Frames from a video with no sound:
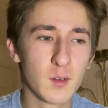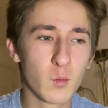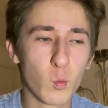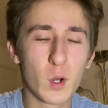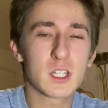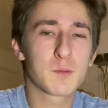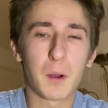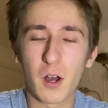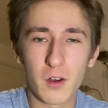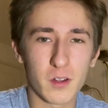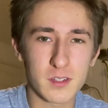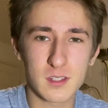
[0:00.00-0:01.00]
which
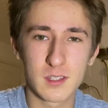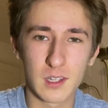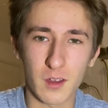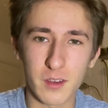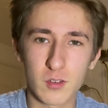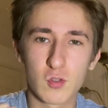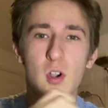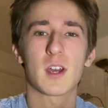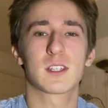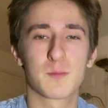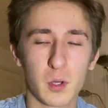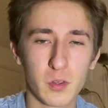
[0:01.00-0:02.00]
parts to like
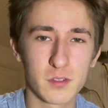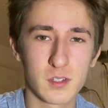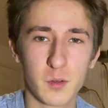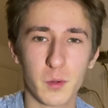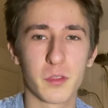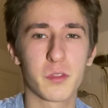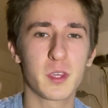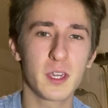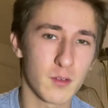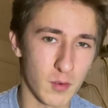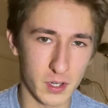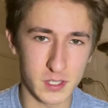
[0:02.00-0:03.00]
grasp onto and
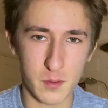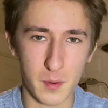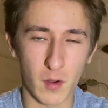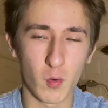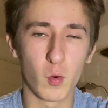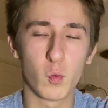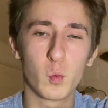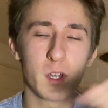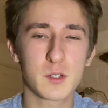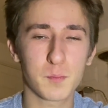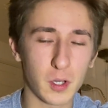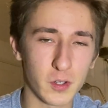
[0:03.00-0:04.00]
theorize about, or
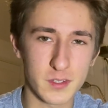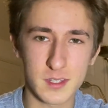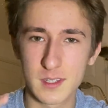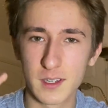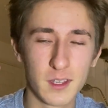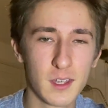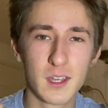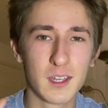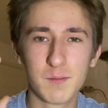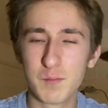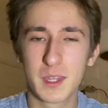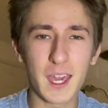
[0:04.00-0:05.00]
which parts to,
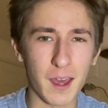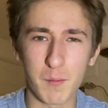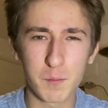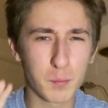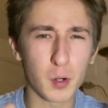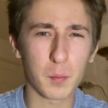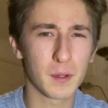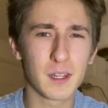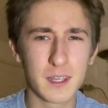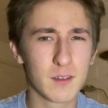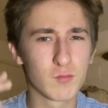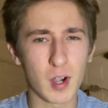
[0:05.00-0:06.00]
yeah,
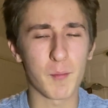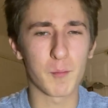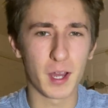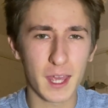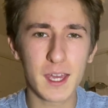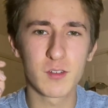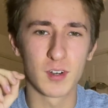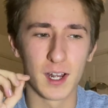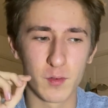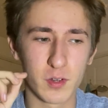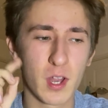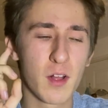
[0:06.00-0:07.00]
properly wrap my head
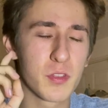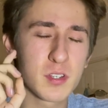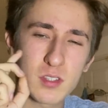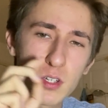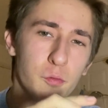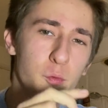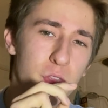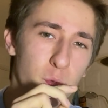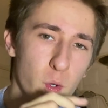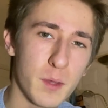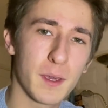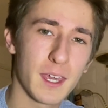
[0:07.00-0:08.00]
round. The stuff with the
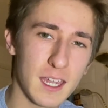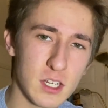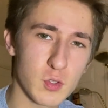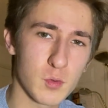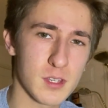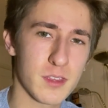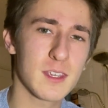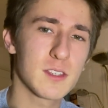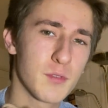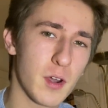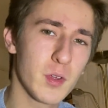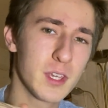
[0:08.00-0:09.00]
Weeping Angels I think is
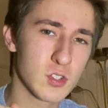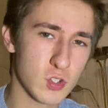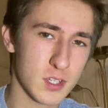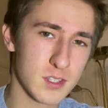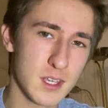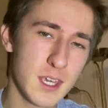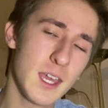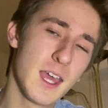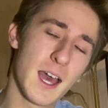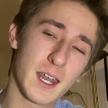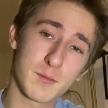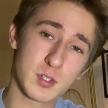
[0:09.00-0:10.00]
very interesting,
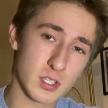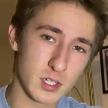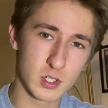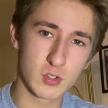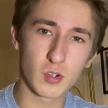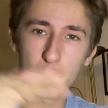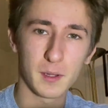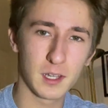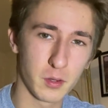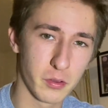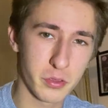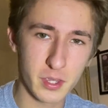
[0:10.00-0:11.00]
and I'm just going to drop a
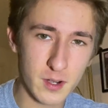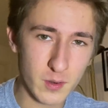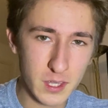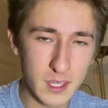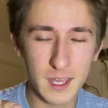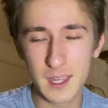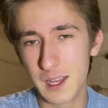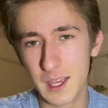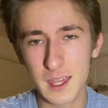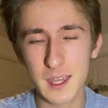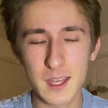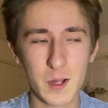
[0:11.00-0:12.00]
little theory in
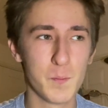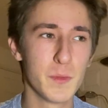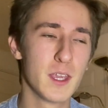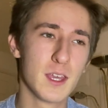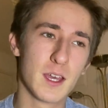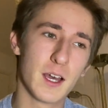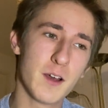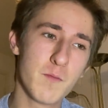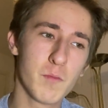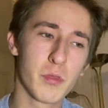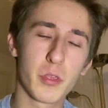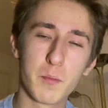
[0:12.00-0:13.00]
here.
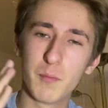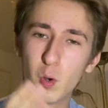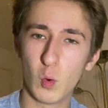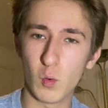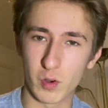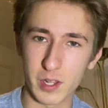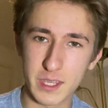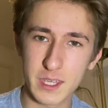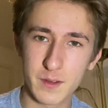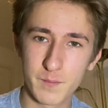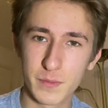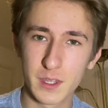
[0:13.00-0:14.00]
The
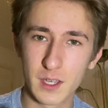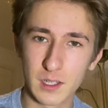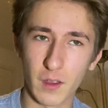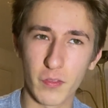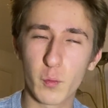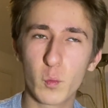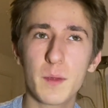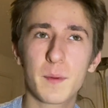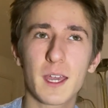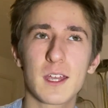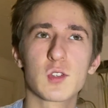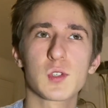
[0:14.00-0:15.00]
Maori, like the
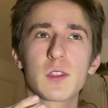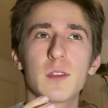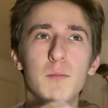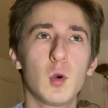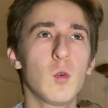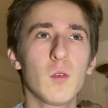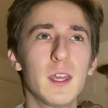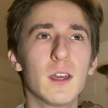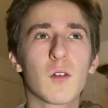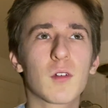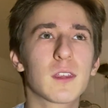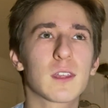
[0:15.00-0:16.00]
Weeping Angels and the Maori,
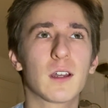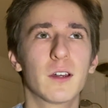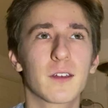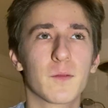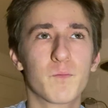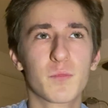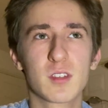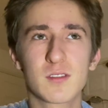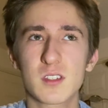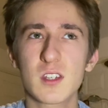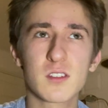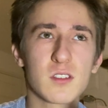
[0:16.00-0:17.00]
are either like
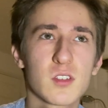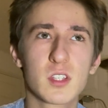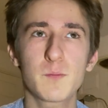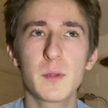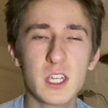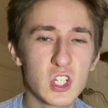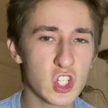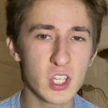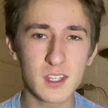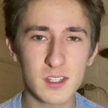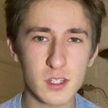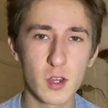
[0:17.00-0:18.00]
sister
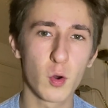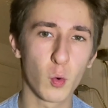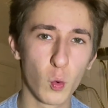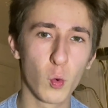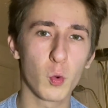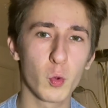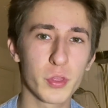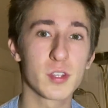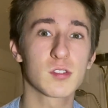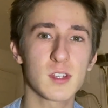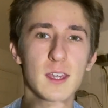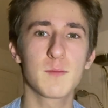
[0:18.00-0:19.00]
species or the
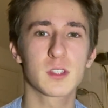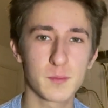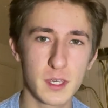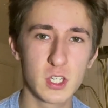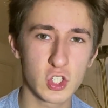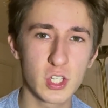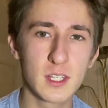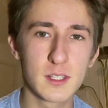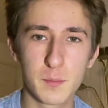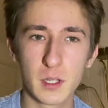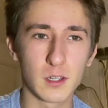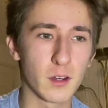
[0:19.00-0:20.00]
same species,
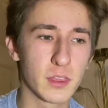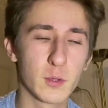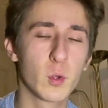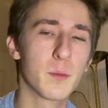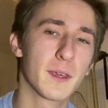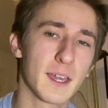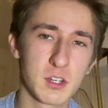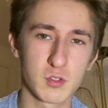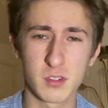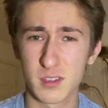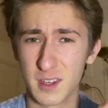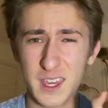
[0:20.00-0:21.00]
but like the Weeping
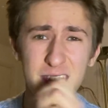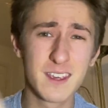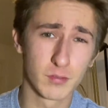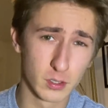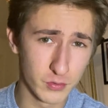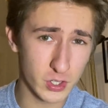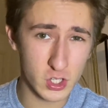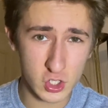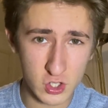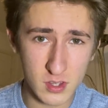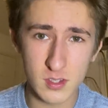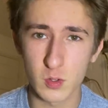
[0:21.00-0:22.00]
Angels are the evil
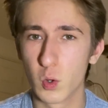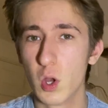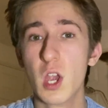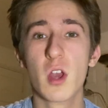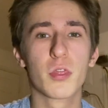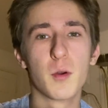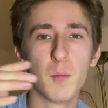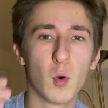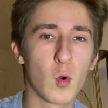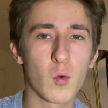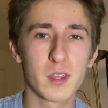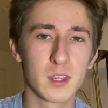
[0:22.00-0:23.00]
versions, or the
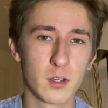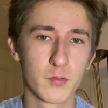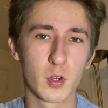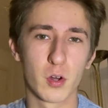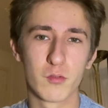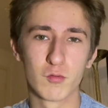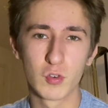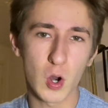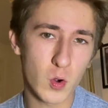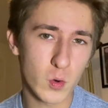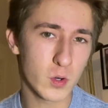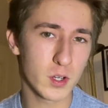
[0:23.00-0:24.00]
Maori that have gone
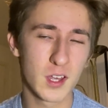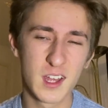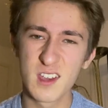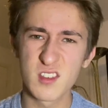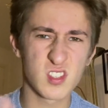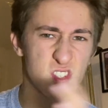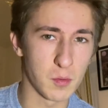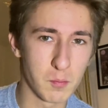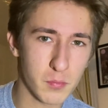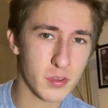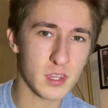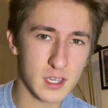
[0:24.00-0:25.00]
wrong,
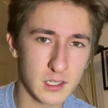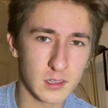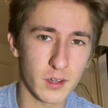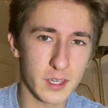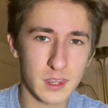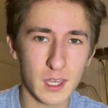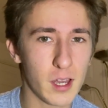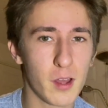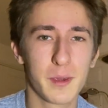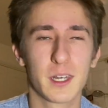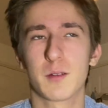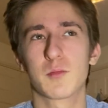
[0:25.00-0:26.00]
something like that. I
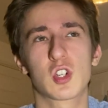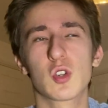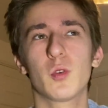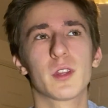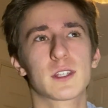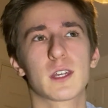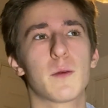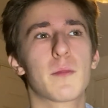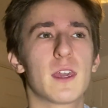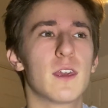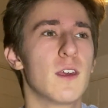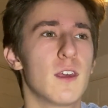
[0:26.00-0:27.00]
mean, I'm sure there's going to
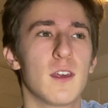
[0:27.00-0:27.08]
be